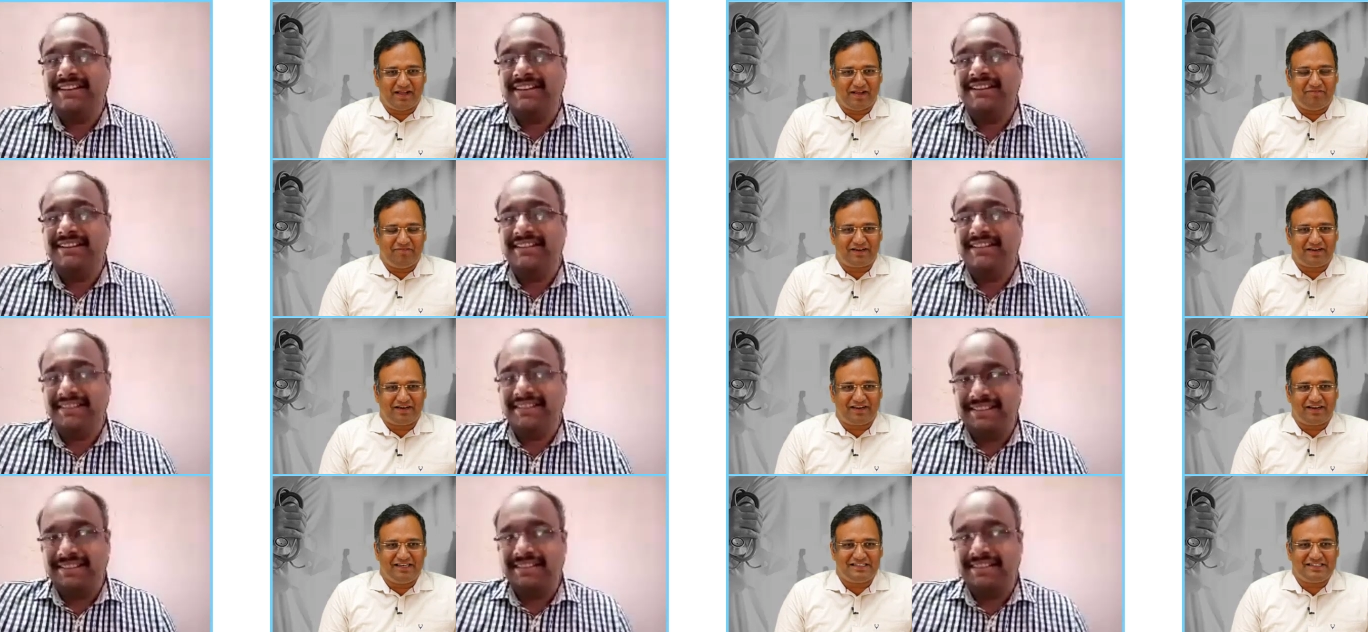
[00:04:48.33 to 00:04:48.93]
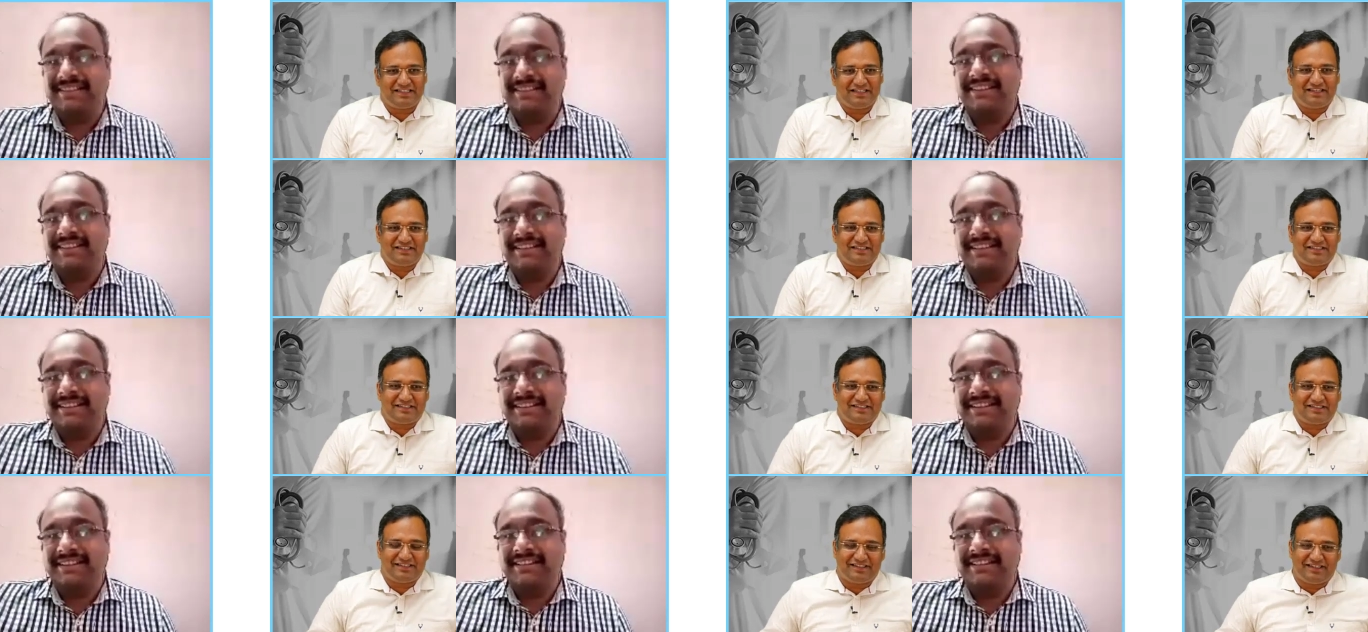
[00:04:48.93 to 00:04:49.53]
Speaker 1: our culture
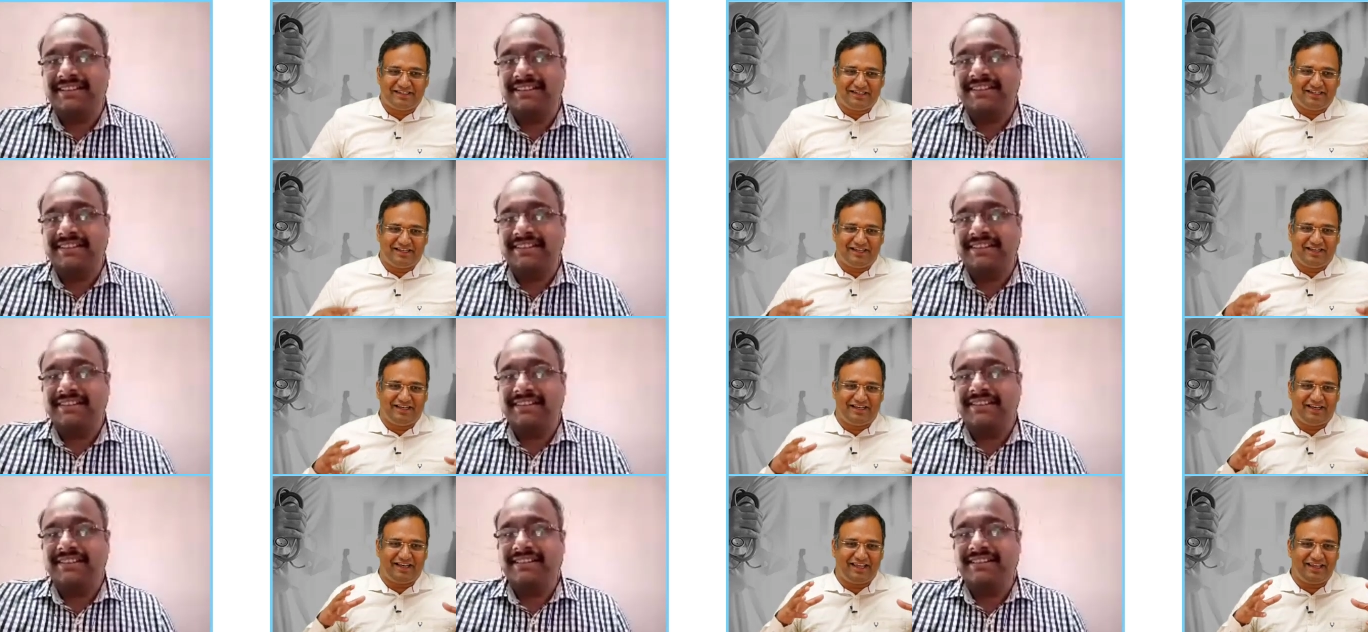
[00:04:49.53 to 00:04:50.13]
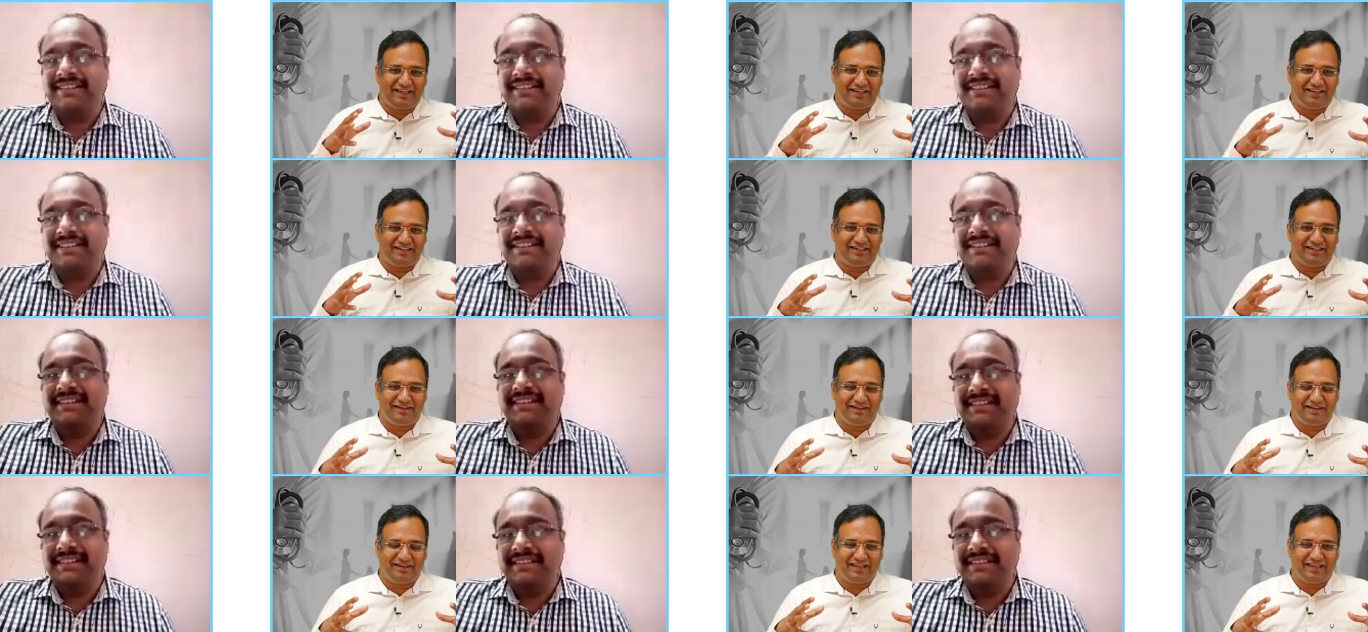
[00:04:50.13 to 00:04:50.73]
is uh, like
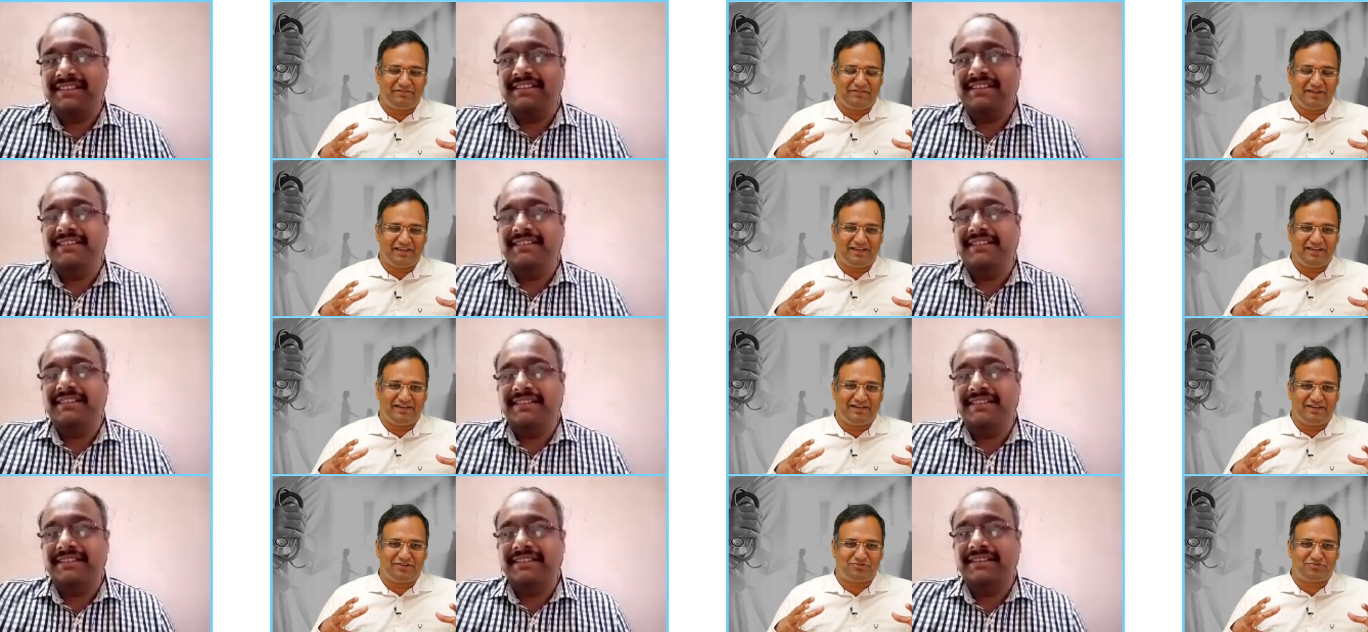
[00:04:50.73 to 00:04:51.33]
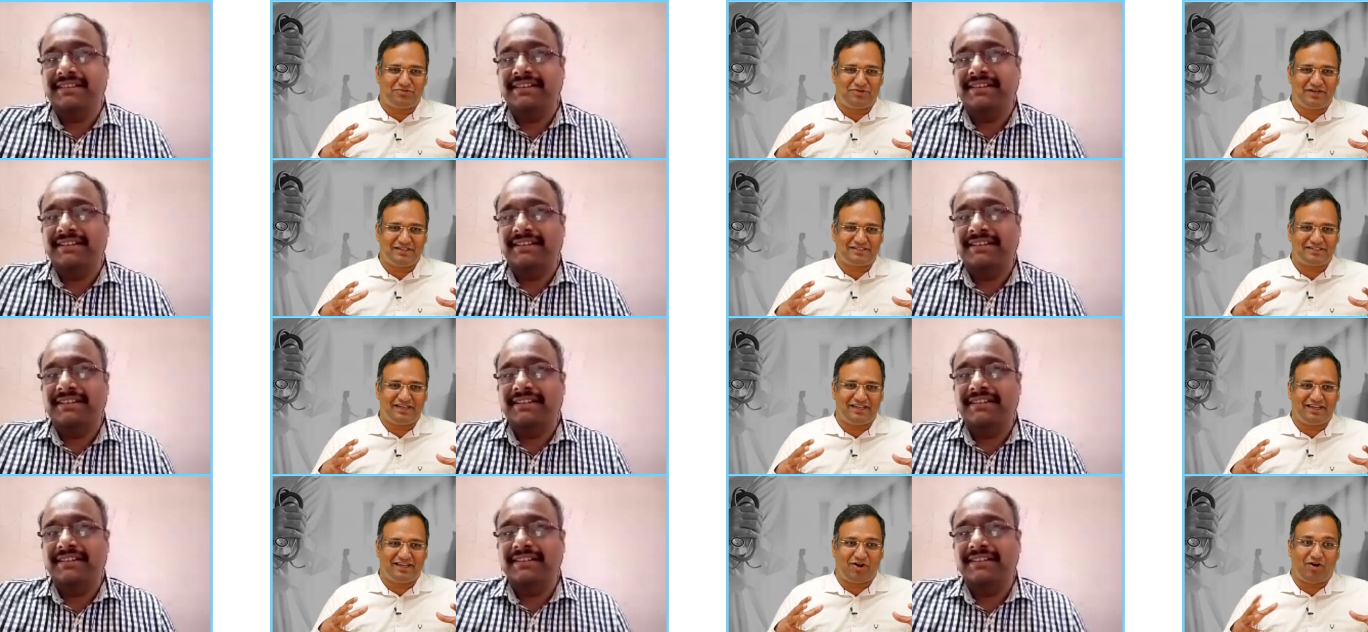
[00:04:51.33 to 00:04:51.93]
giving
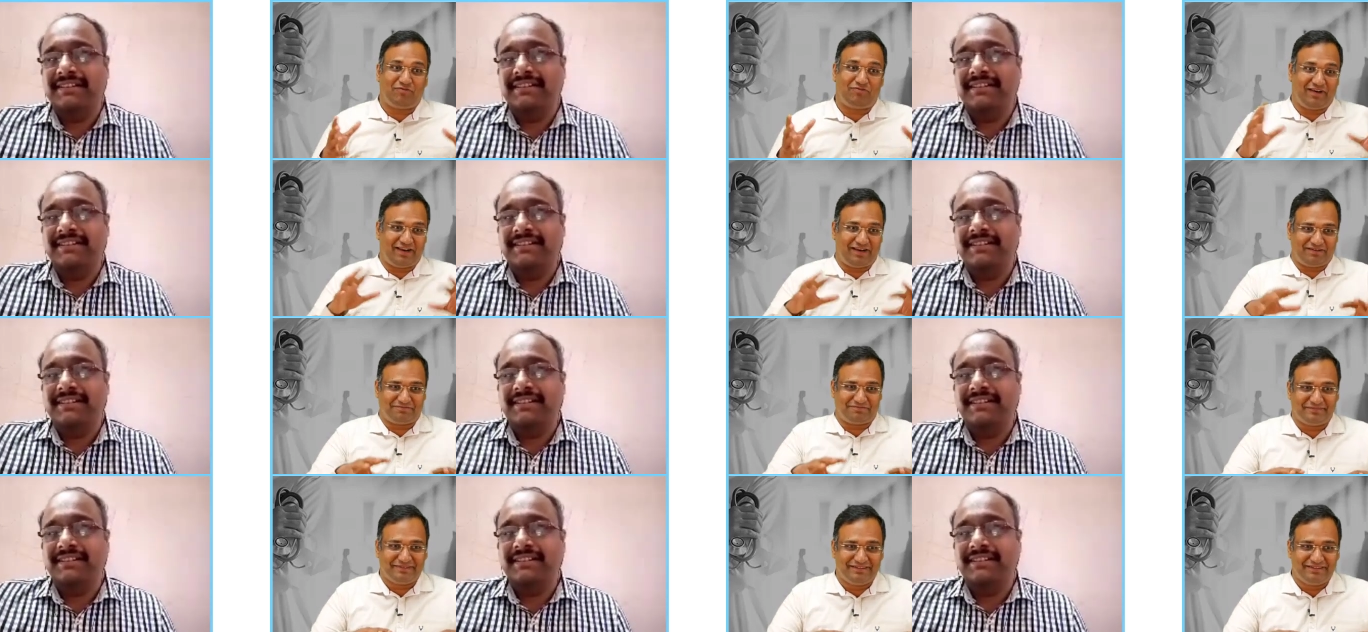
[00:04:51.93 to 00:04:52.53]
students like offline.